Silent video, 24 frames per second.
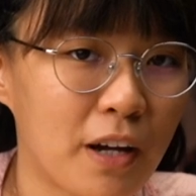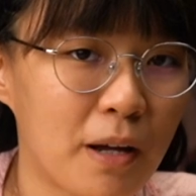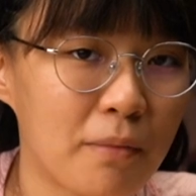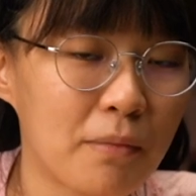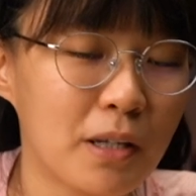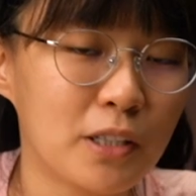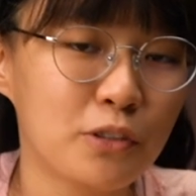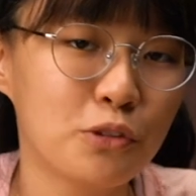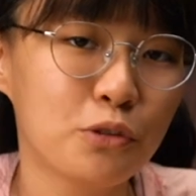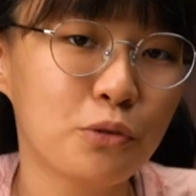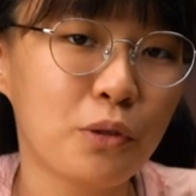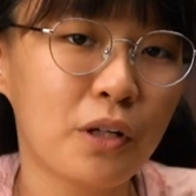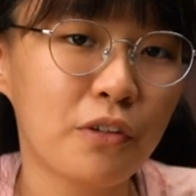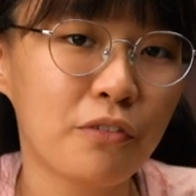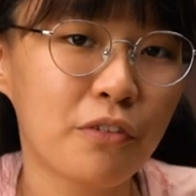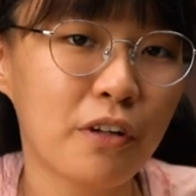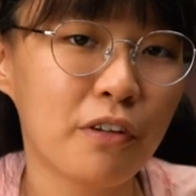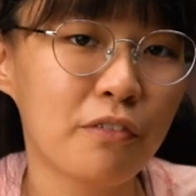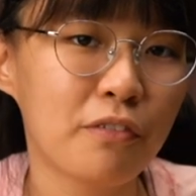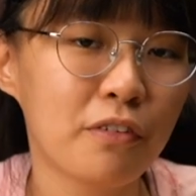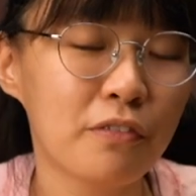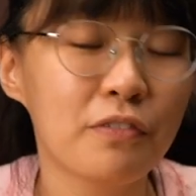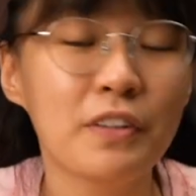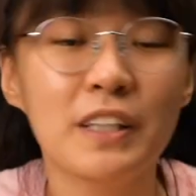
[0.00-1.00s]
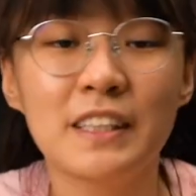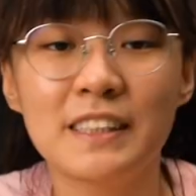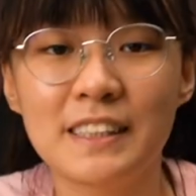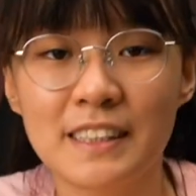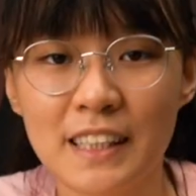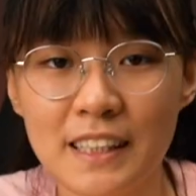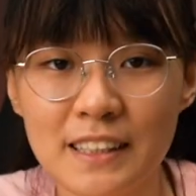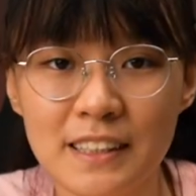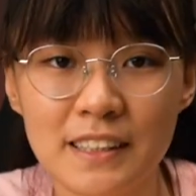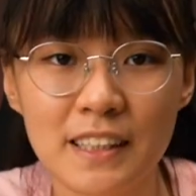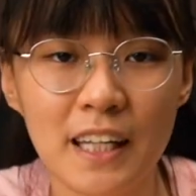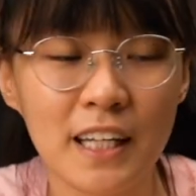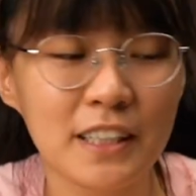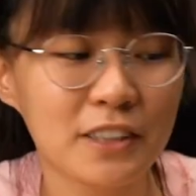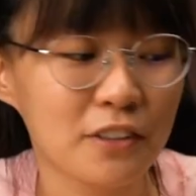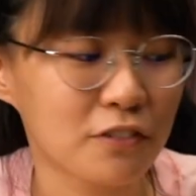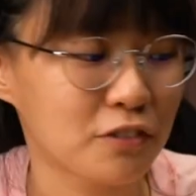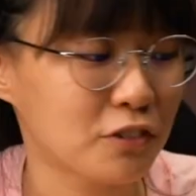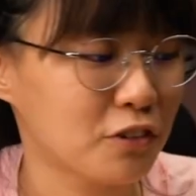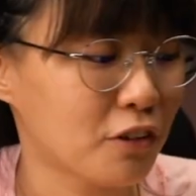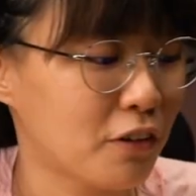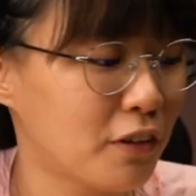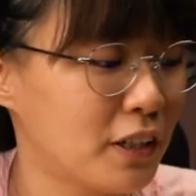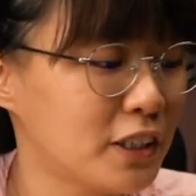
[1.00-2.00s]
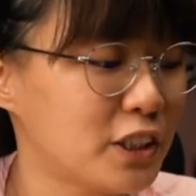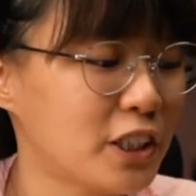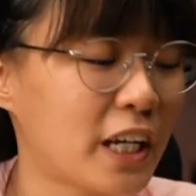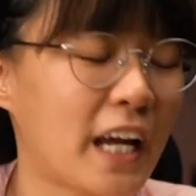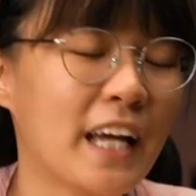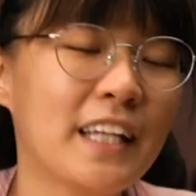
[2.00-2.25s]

RAM and 256GB of storage,